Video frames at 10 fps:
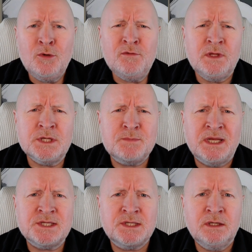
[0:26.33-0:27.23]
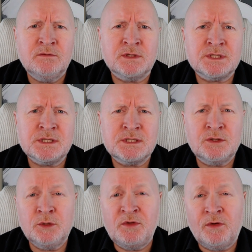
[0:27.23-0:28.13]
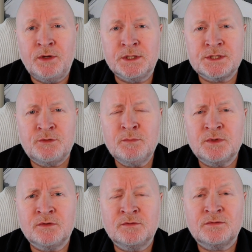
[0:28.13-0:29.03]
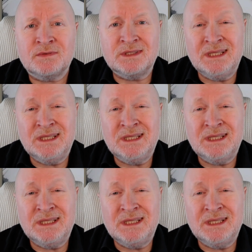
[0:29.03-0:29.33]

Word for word: Now moving this many servers is going to be very disruptive